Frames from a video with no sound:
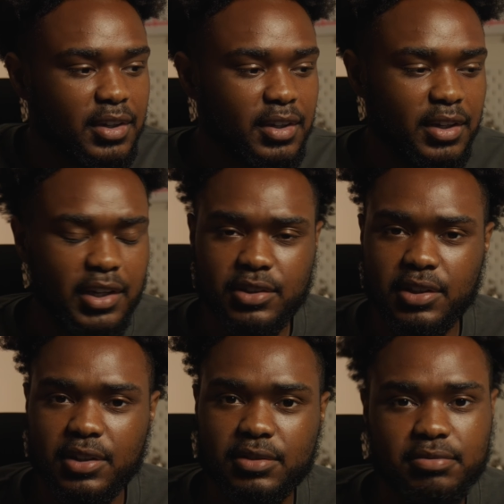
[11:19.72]
and you know,
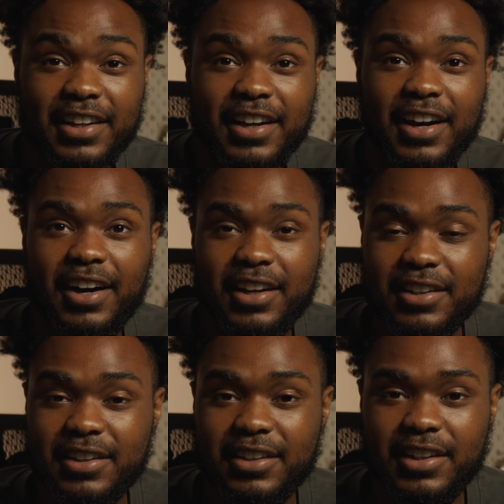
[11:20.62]

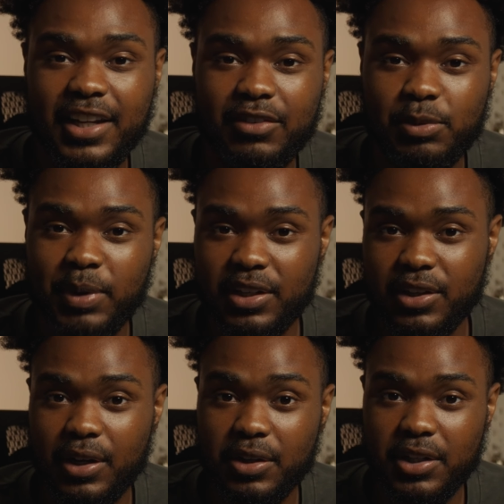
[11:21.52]
I'll let everybody know how
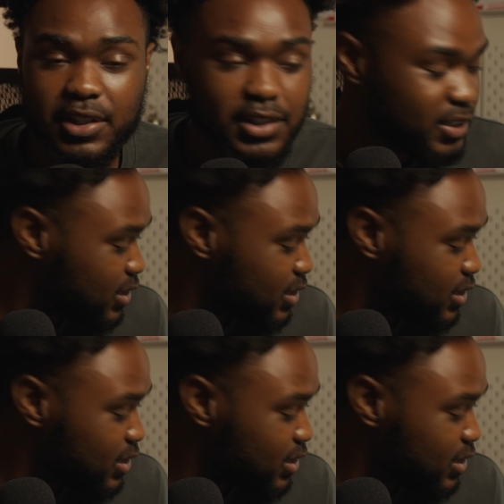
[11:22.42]
good it is.